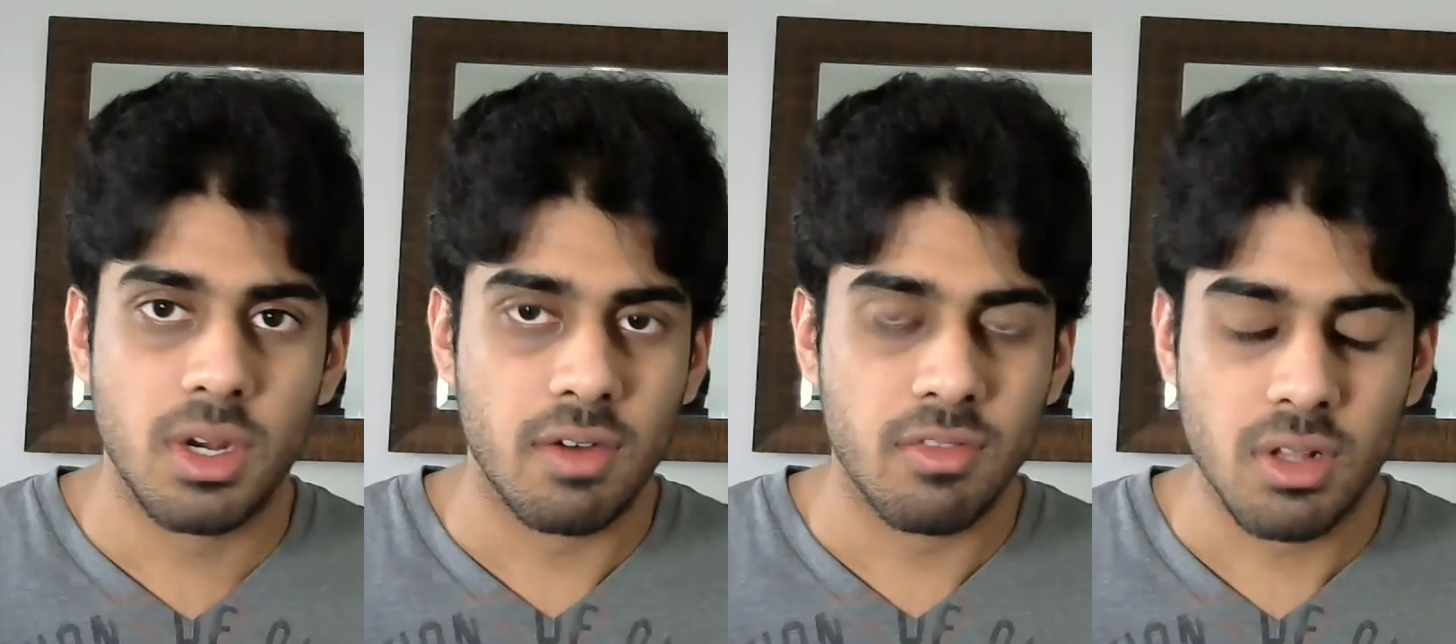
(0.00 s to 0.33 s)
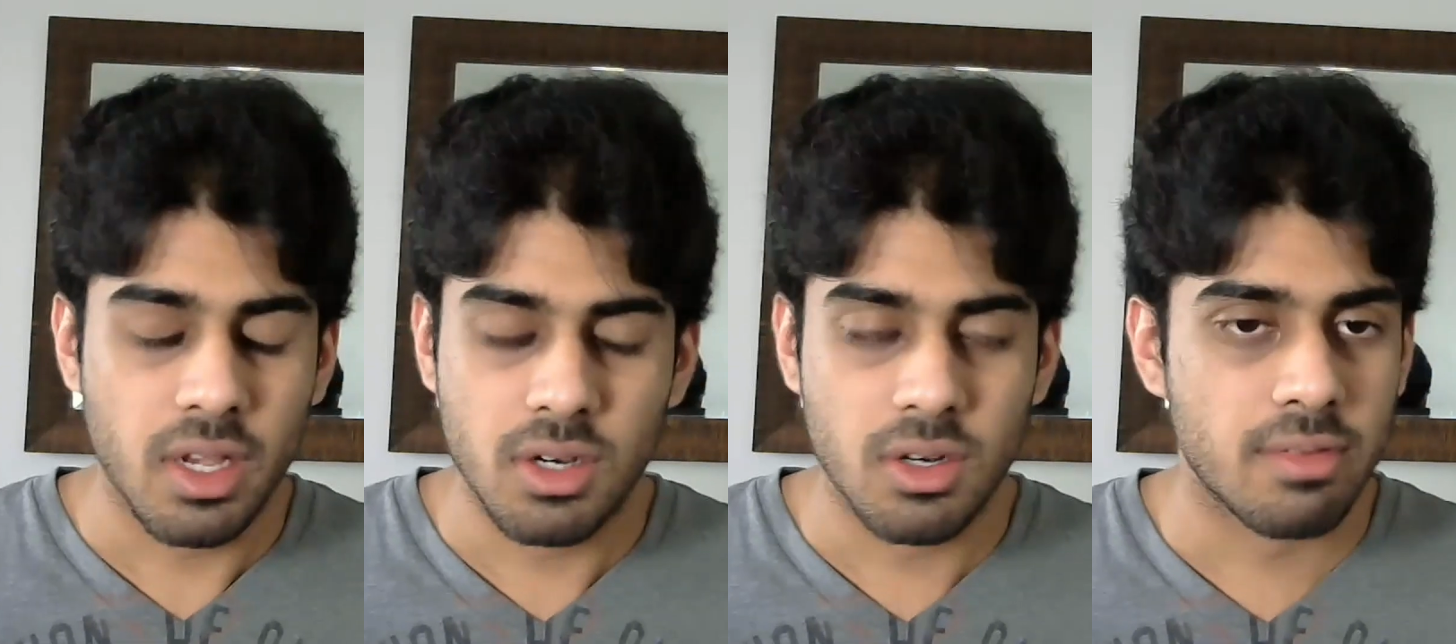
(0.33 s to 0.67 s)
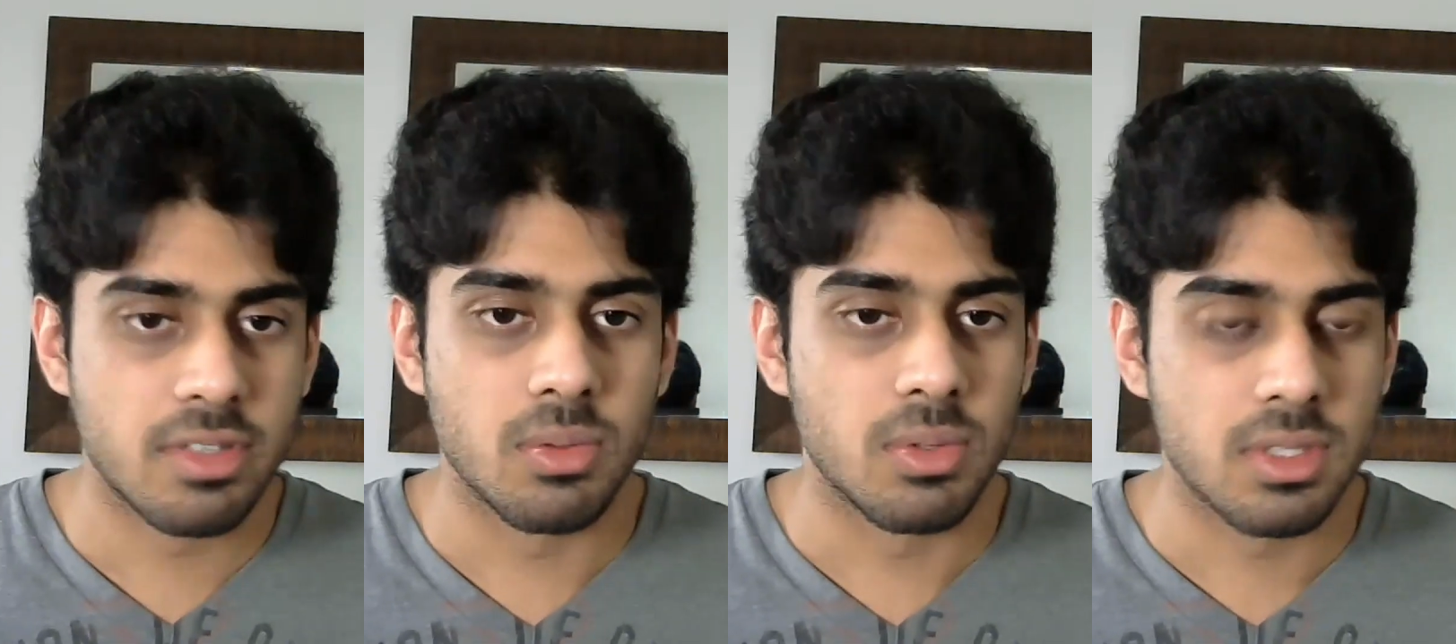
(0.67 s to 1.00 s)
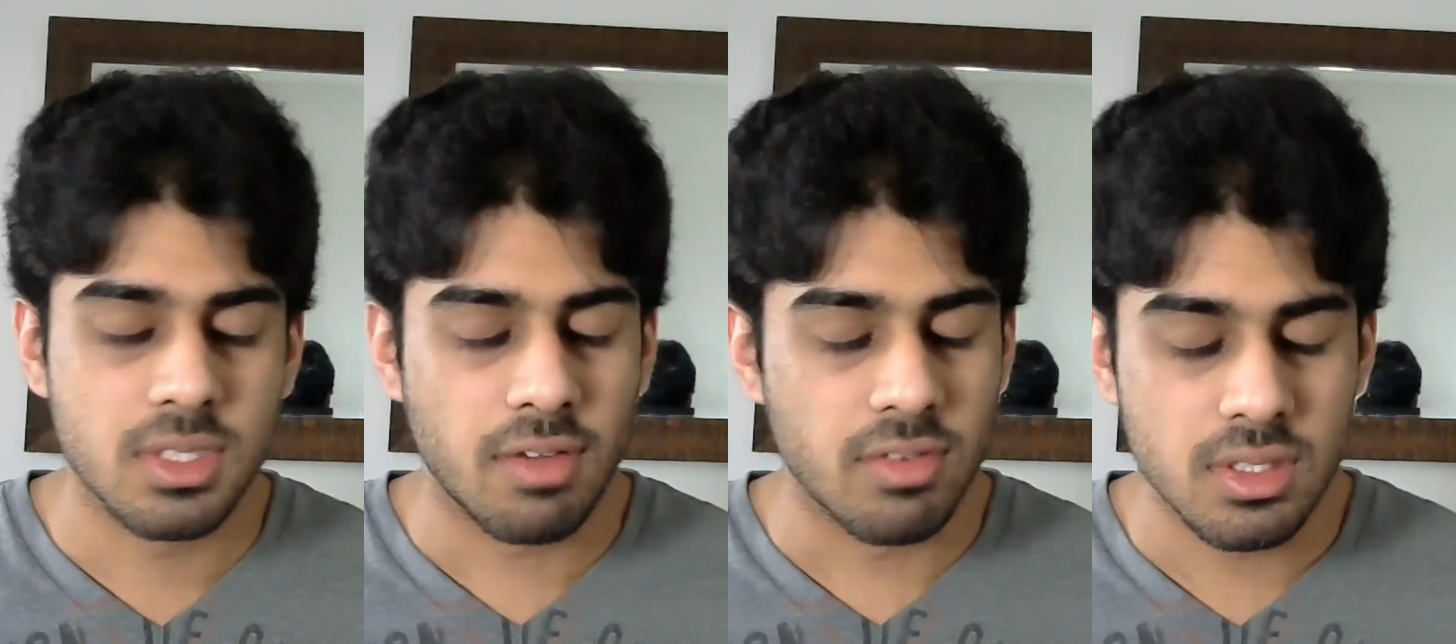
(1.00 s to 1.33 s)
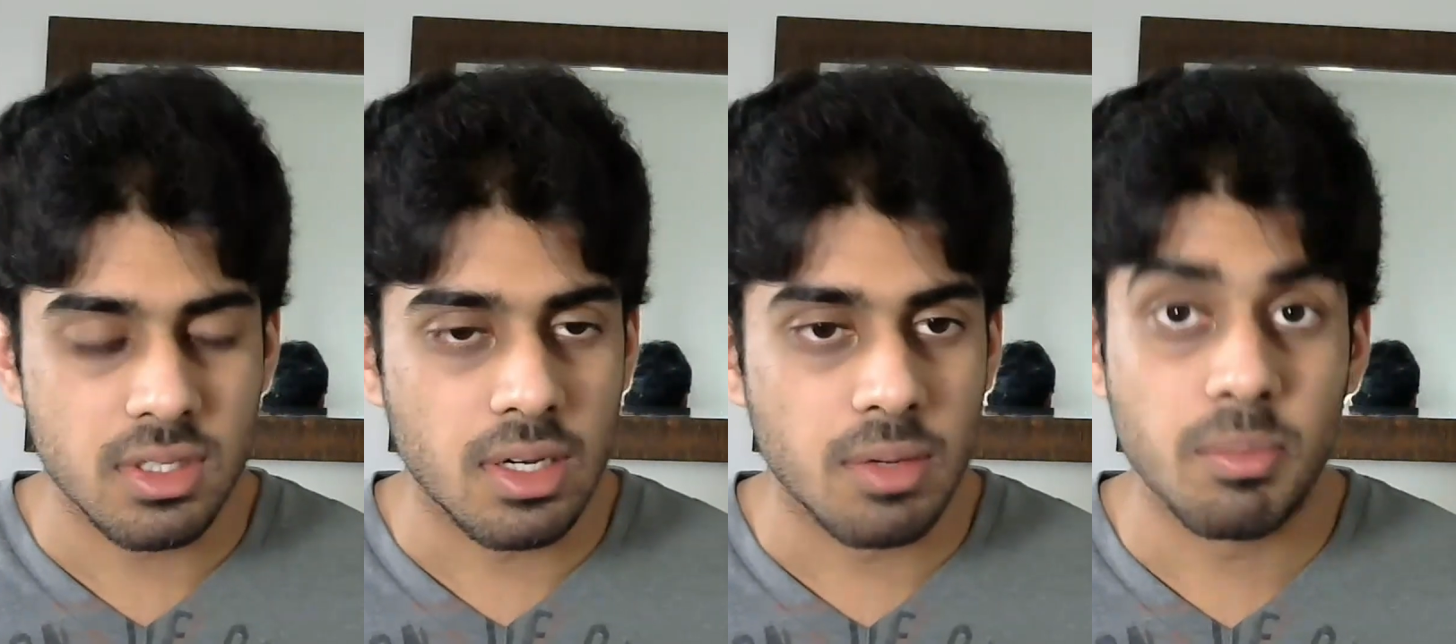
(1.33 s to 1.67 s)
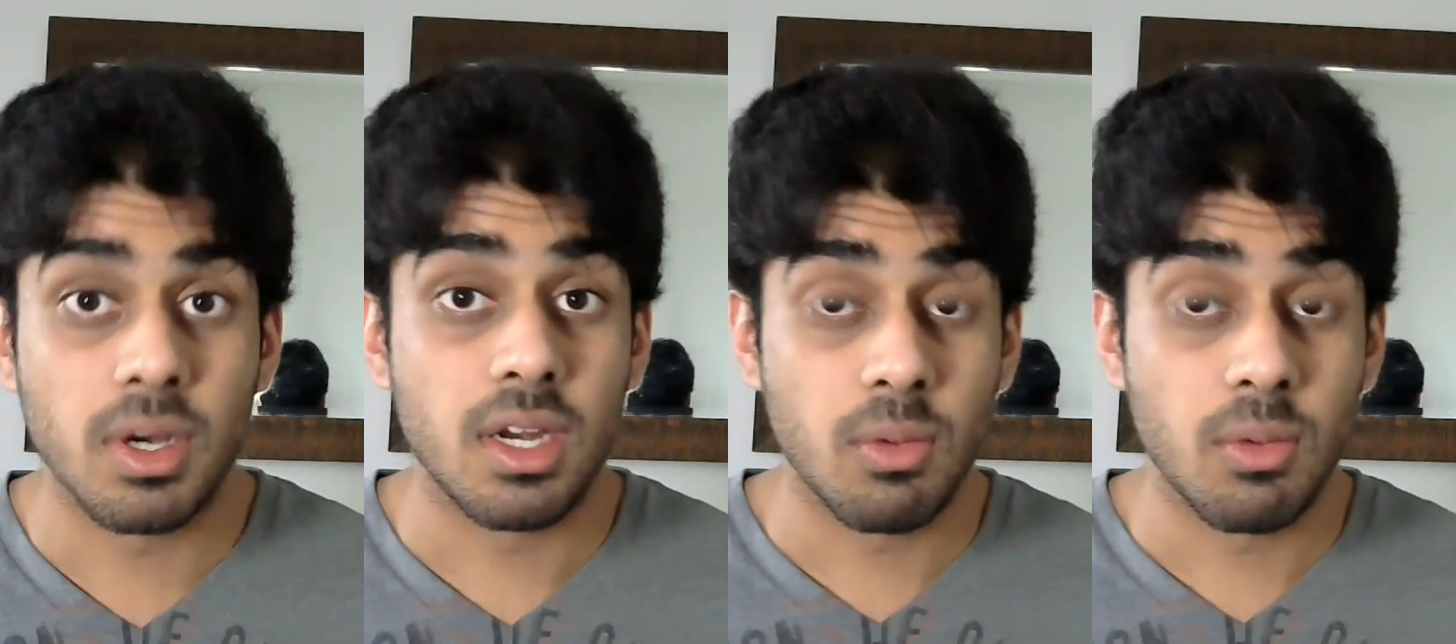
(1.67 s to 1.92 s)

never like her if she was 17 but